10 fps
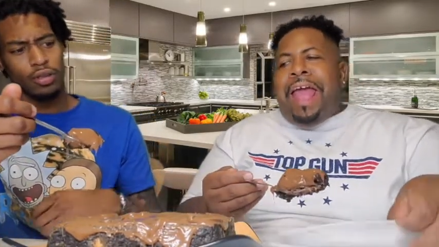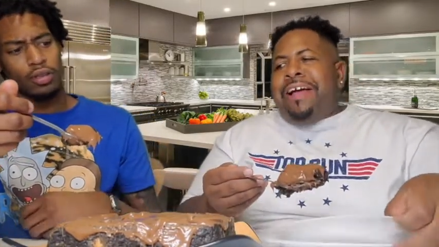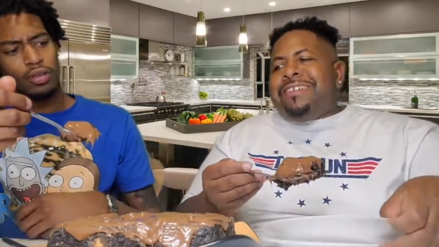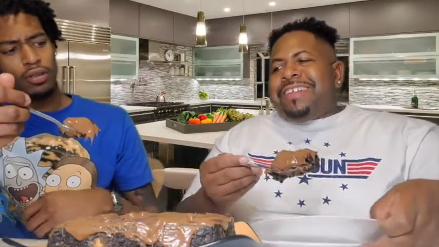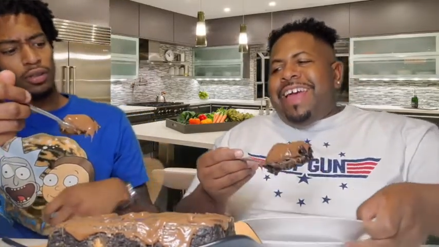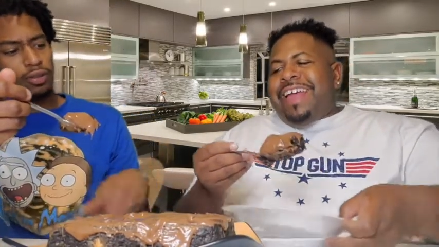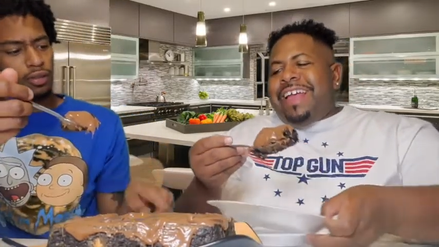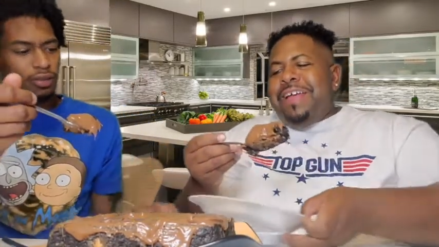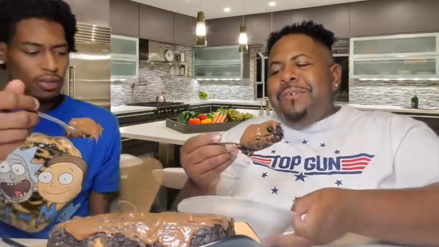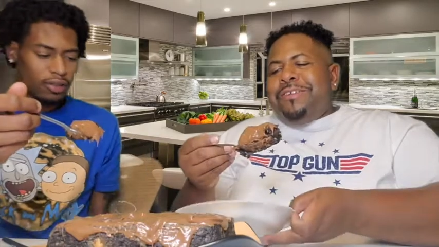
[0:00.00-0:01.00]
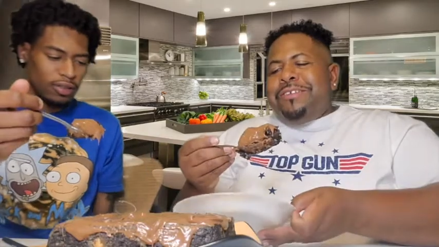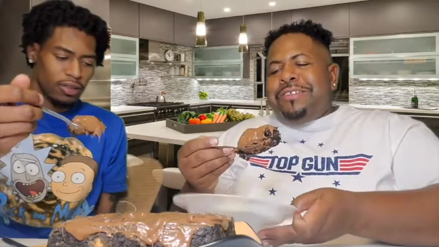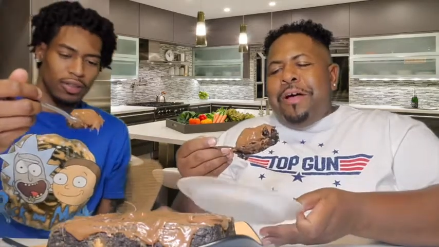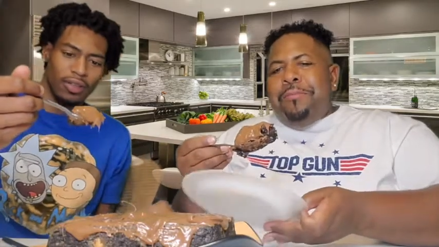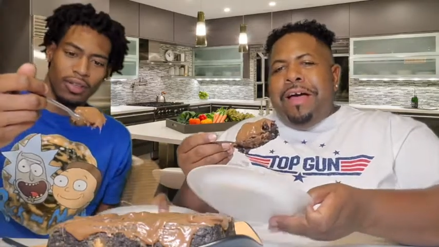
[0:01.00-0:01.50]
Speaker 1: I was like, what you
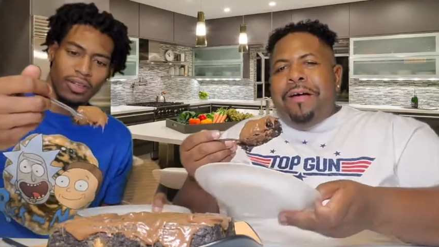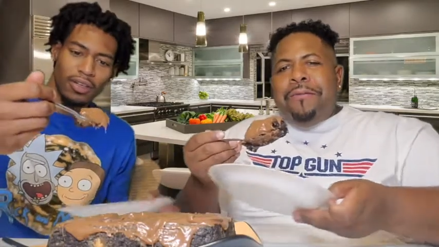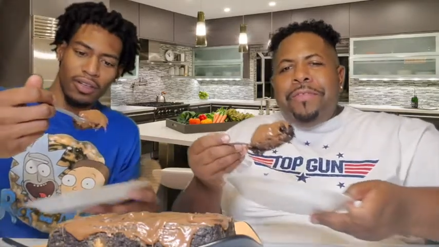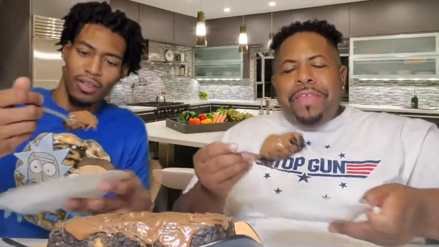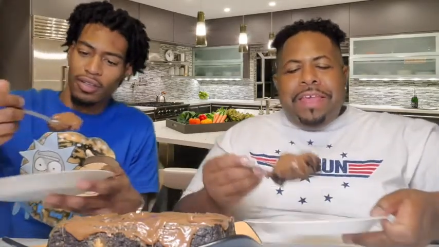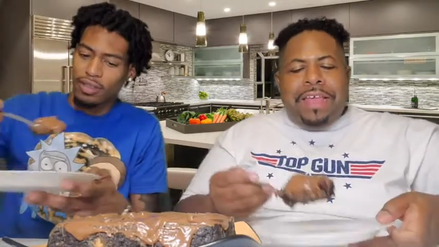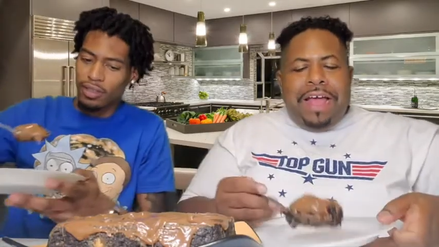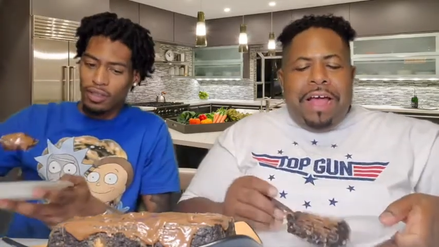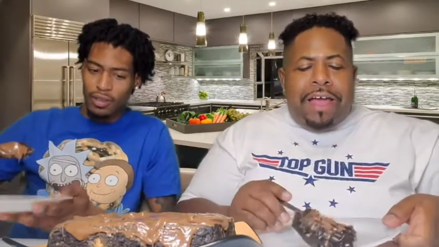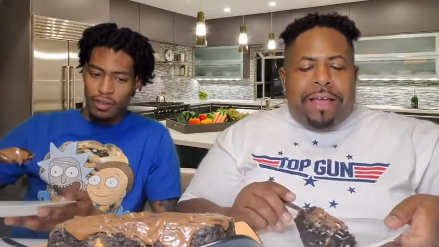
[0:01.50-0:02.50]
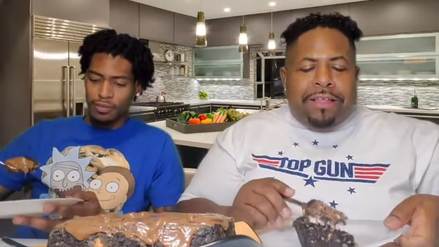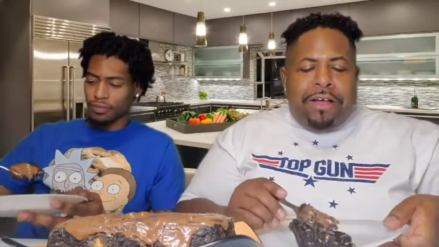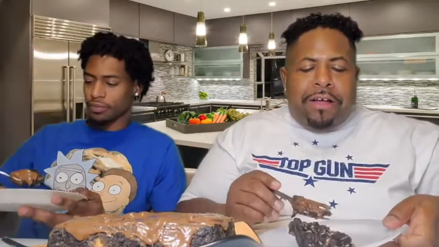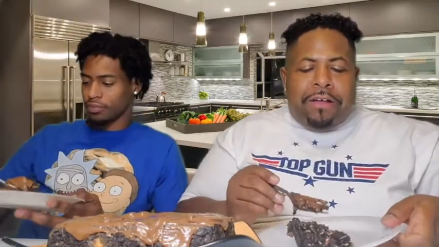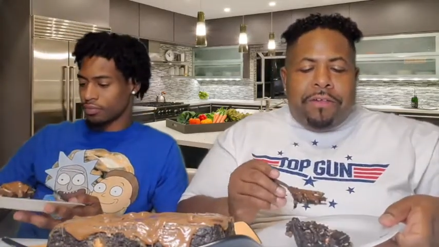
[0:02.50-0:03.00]
talking about? All right,
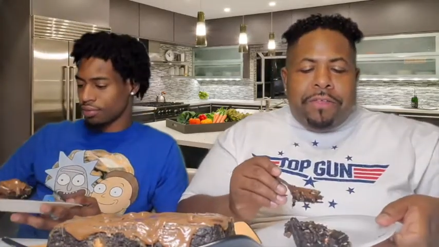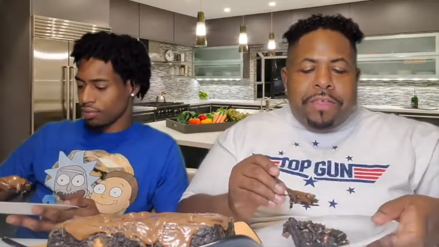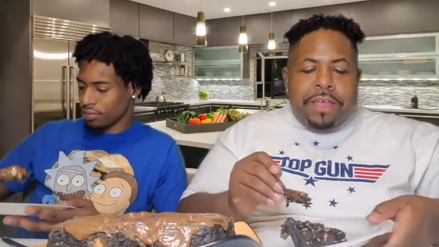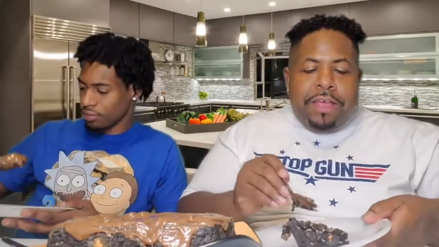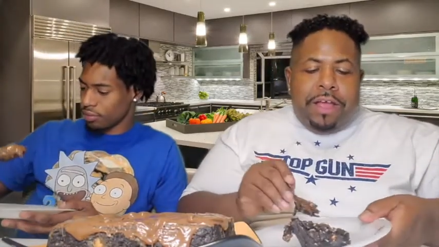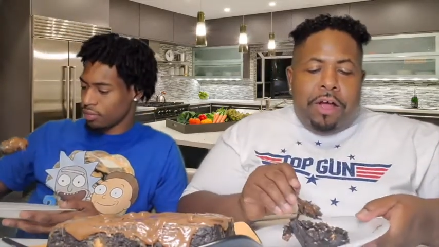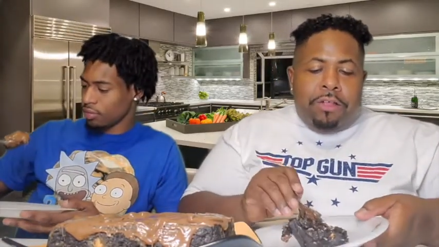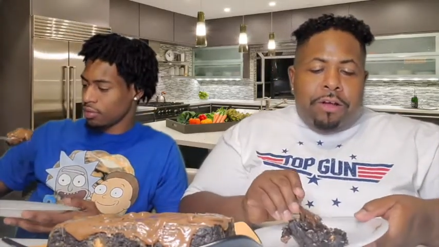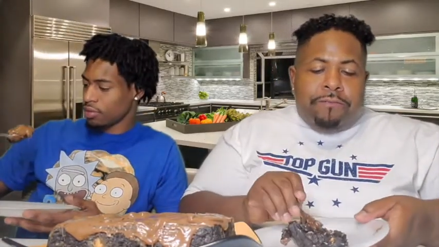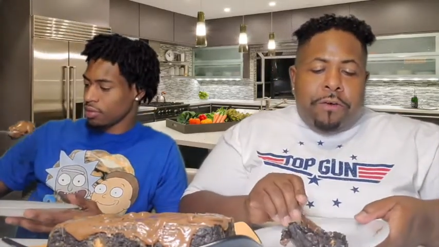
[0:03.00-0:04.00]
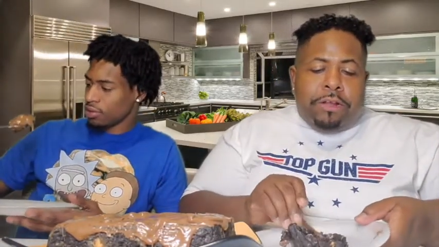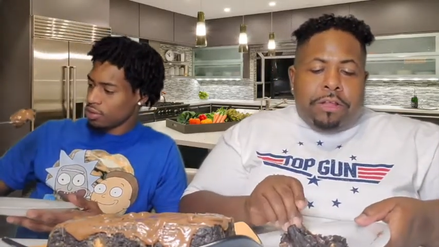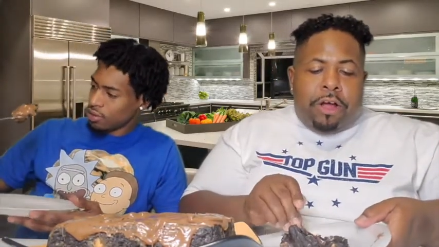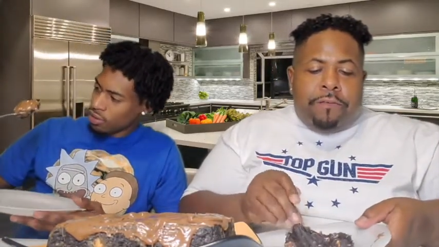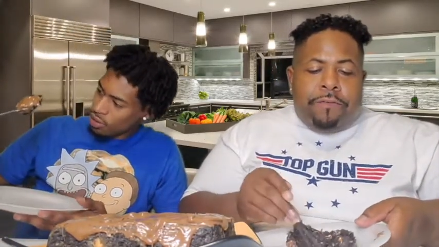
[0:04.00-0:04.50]
dog. Hold on. First
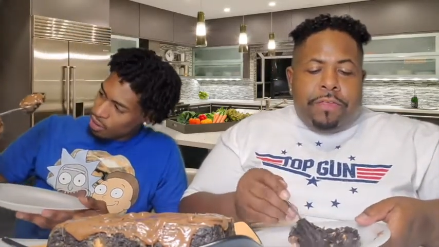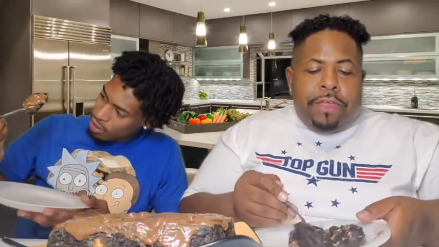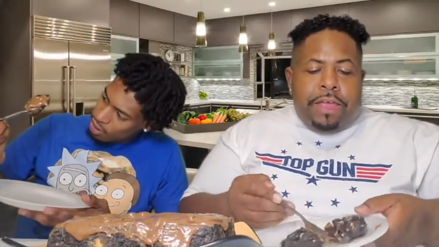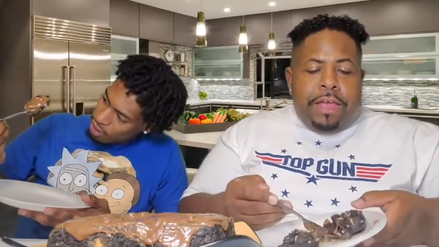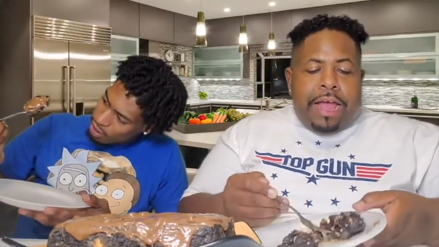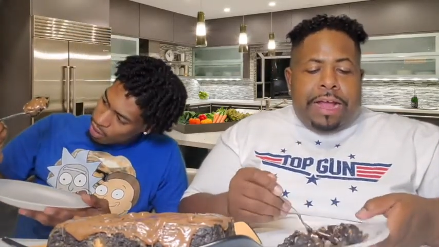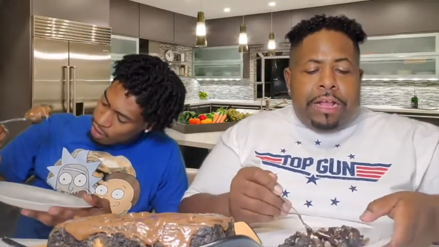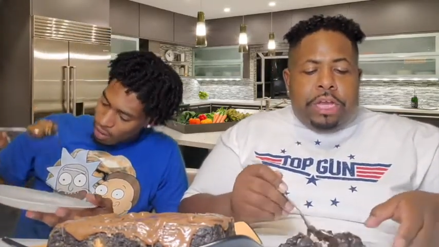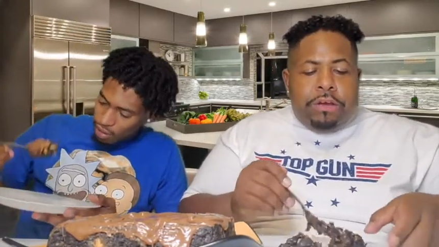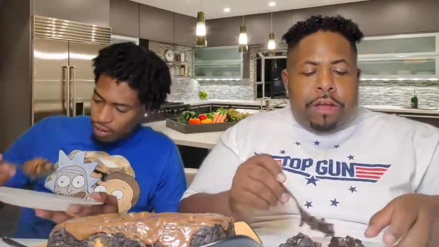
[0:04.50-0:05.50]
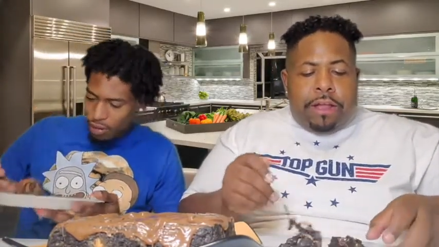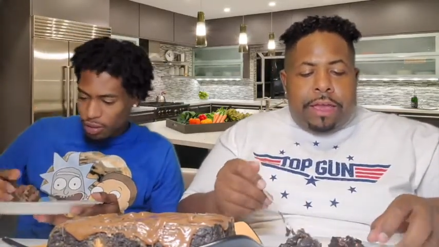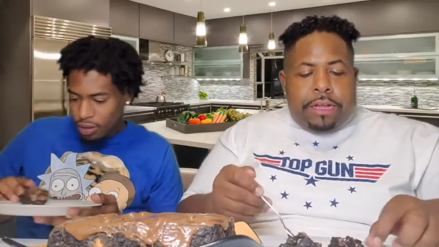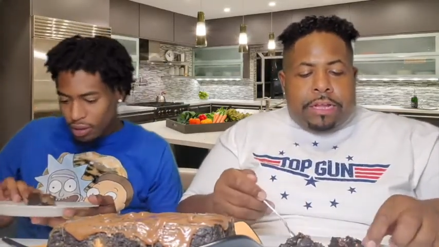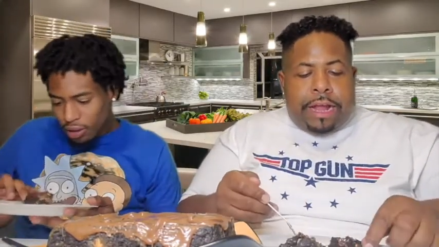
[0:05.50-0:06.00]
off, I got to show y'all the
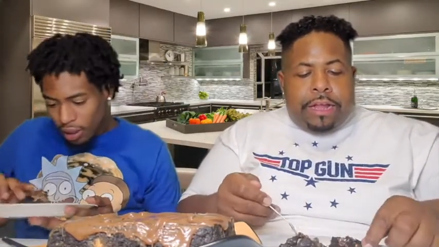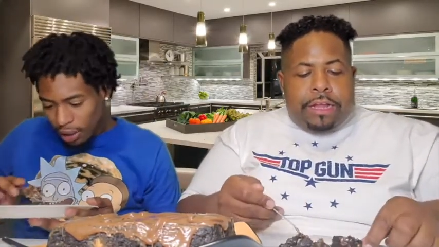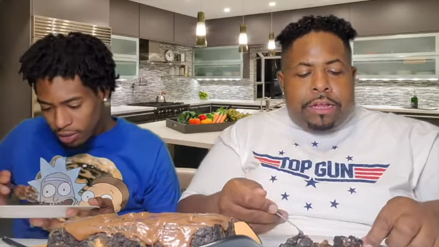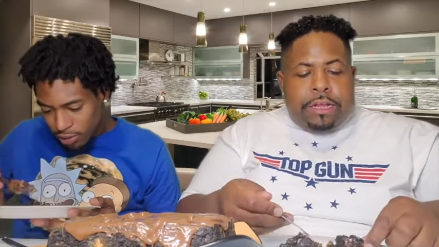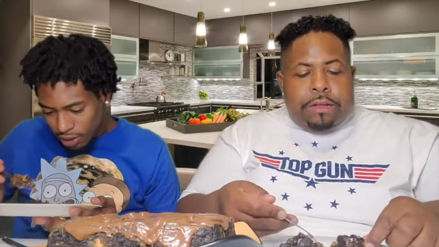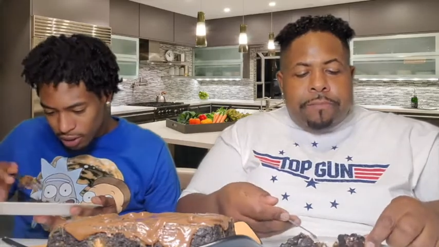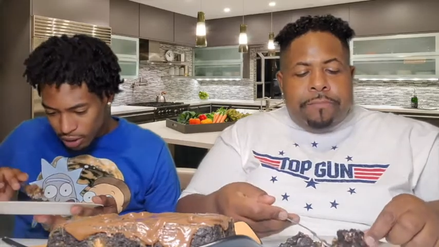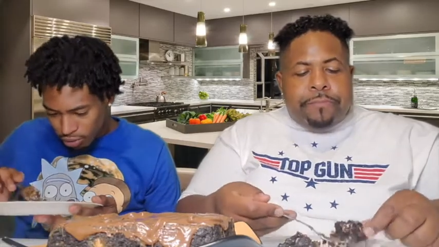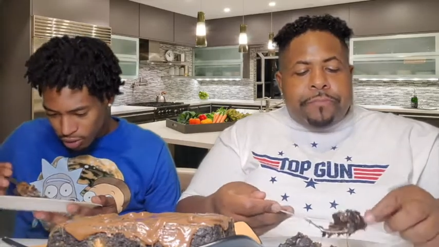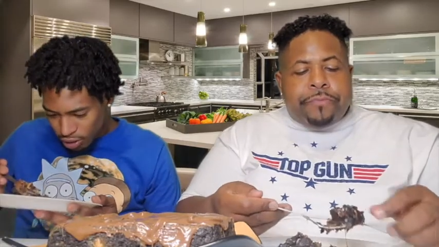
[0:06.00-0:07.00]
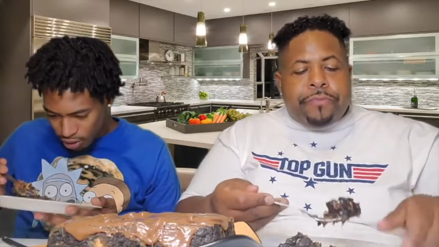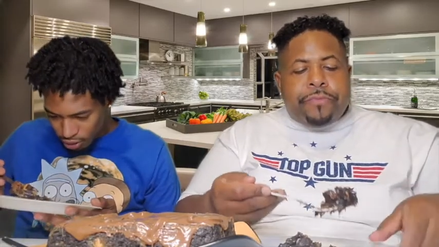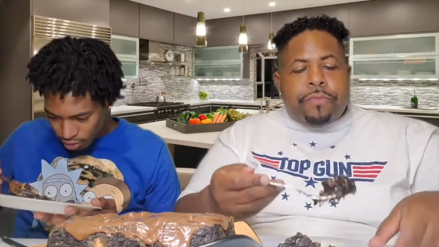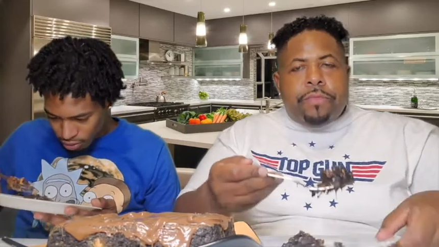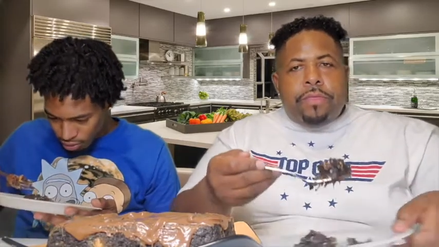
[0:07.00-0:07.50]
inside of this. let me check out.